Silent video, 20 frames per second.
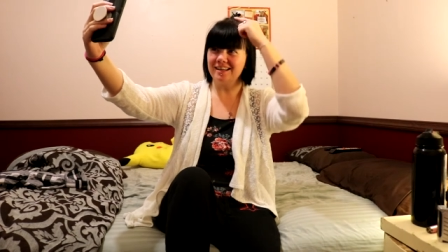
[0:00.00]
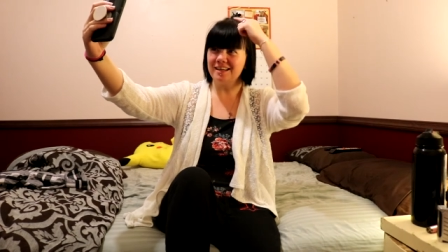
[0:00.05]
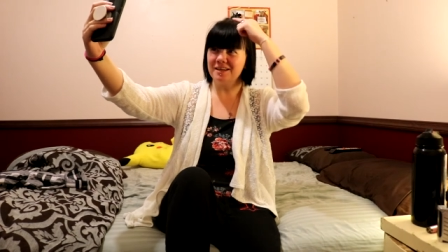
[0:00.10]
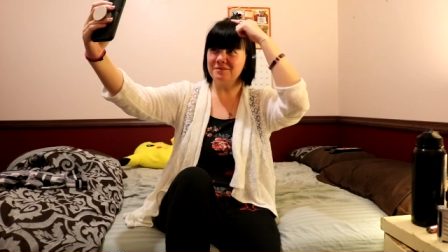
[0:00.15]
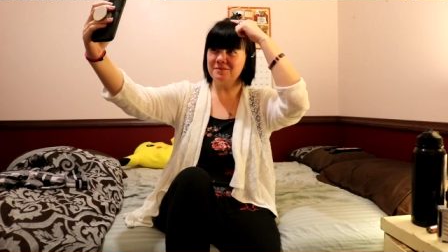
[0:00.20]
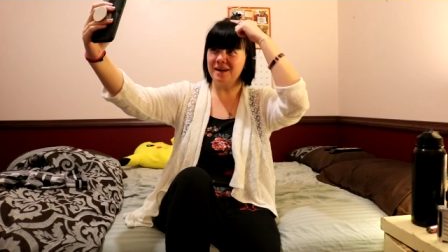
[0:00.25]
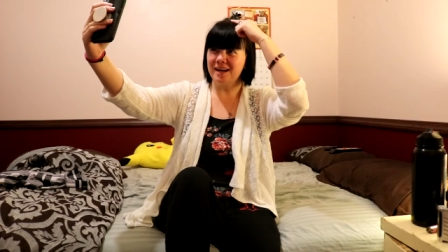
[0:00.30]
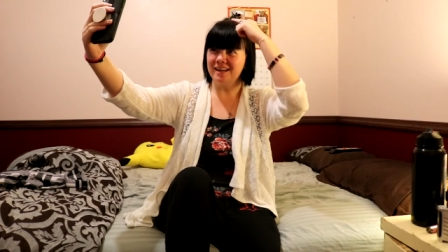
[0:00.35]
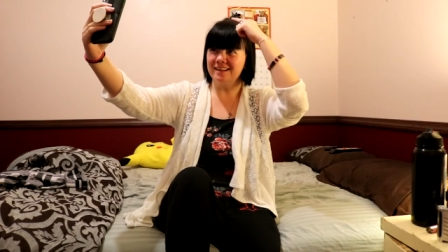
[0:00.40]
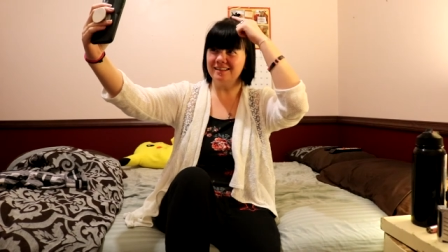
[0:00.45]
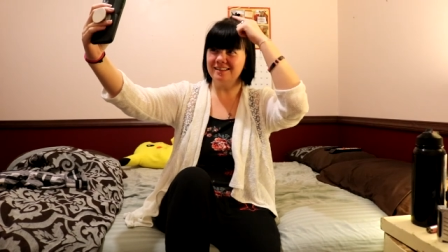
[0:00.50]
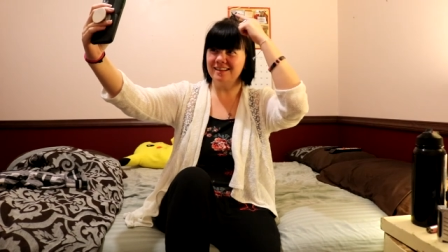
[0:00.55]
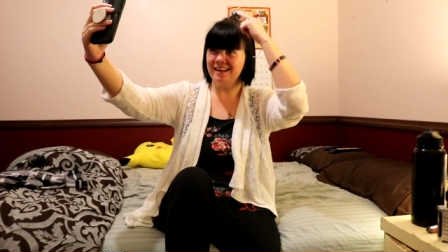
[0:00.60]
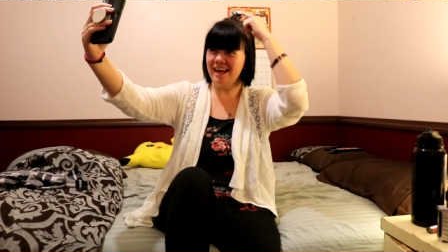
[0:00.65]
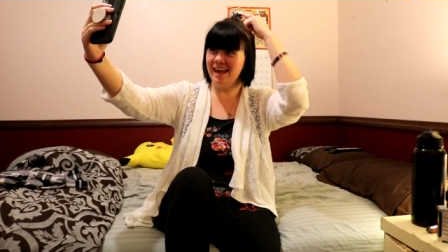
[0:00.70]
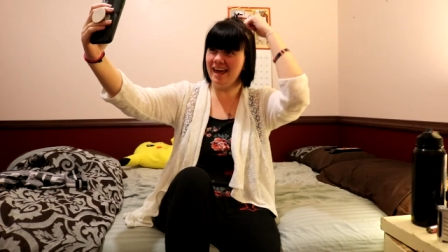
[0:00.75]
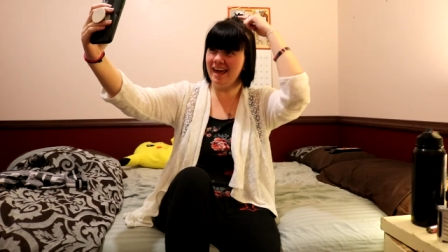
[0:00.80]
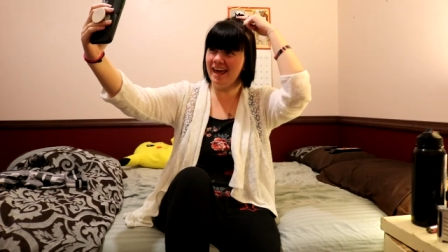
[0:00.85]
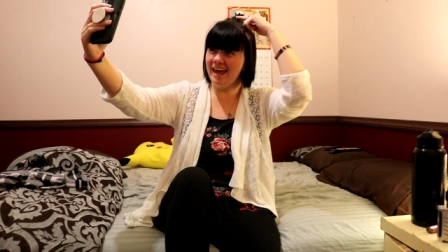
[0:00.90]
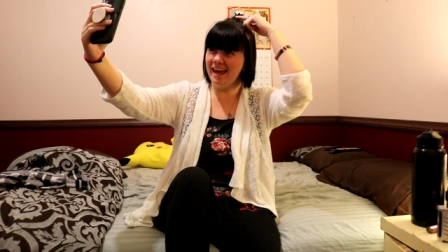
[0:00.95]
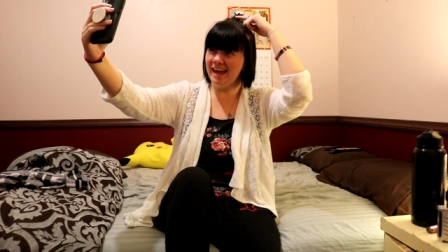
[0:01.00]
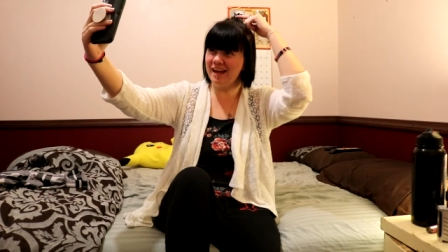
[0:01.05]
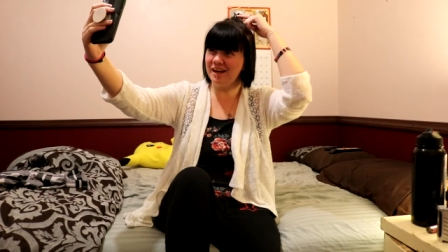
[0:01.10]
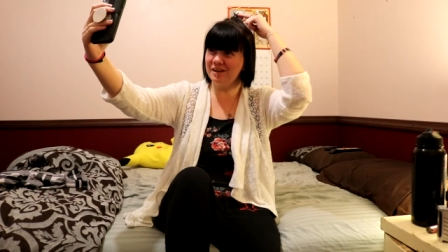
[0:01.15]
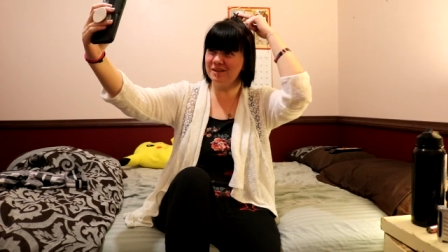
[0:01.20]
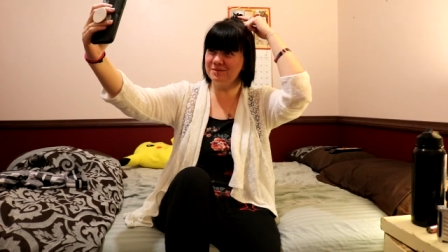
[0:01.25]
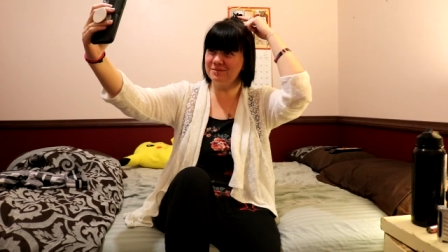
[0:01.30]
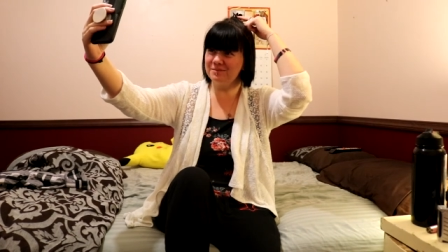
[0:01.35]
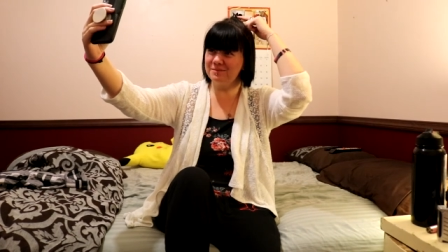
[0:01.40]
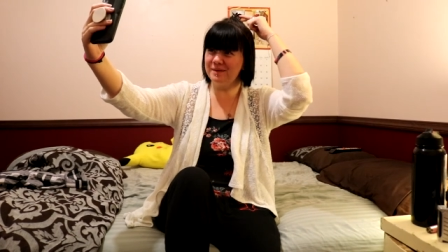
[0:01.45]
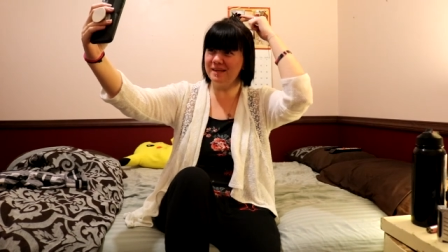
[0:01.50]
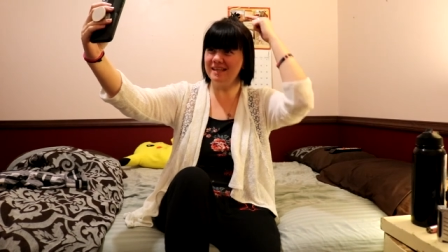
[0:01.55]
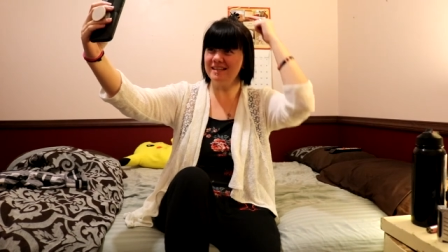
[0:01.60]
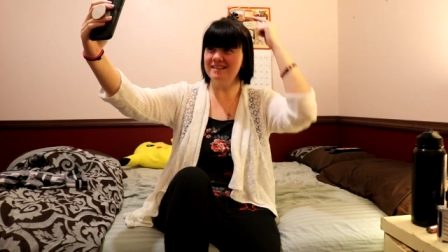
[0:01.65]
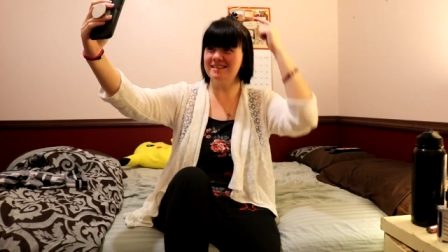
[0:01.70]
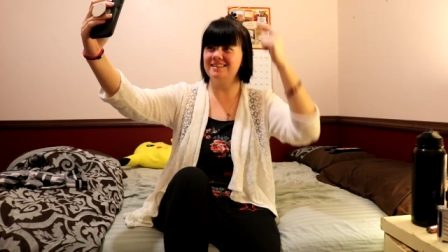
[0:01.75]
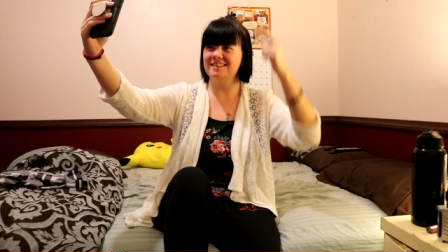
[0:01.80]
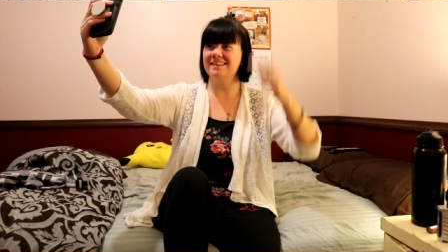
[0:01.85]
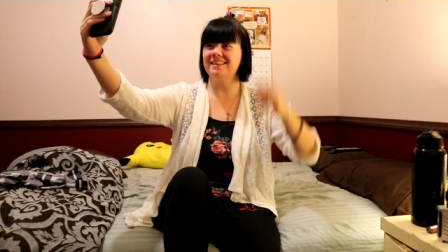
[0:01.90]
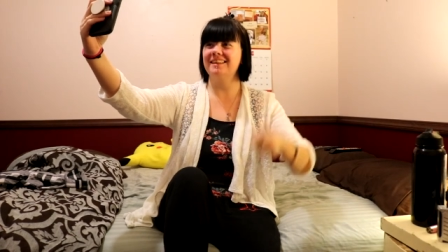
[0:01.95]
get my hair
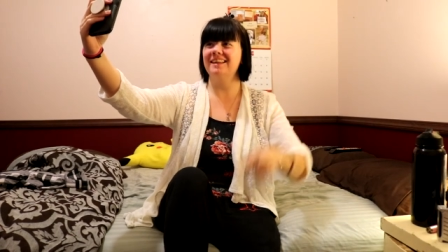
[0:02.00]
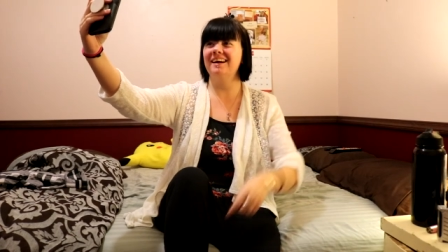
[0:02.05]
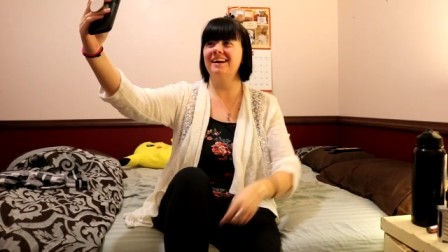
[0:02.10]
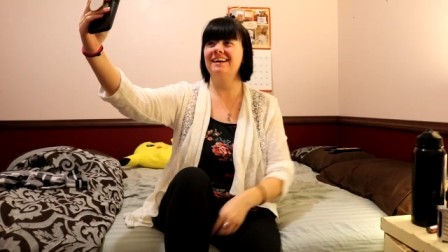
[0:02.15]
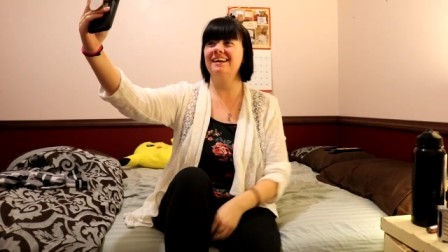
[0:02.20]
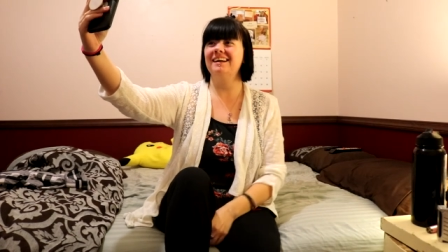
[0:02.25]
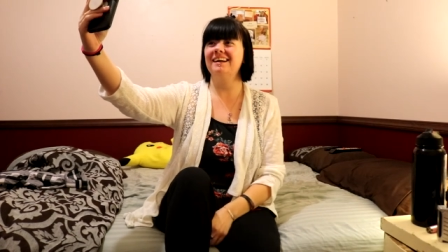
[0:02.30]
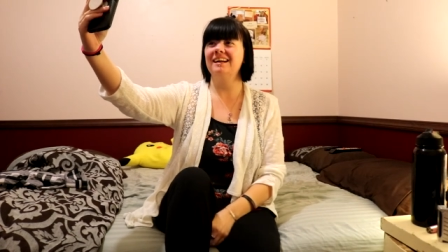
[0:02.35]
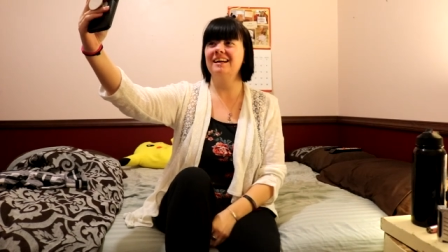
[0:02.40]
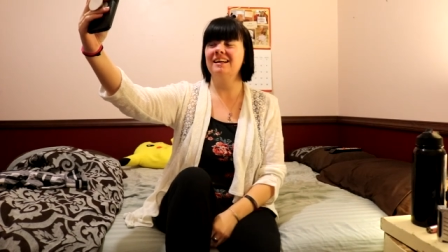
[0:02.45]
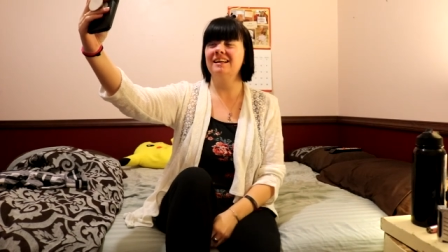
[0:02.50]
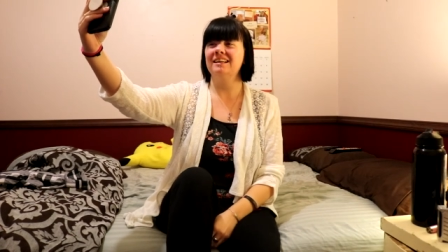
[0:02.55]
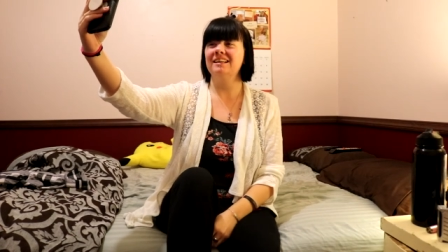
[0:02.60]
piece in there.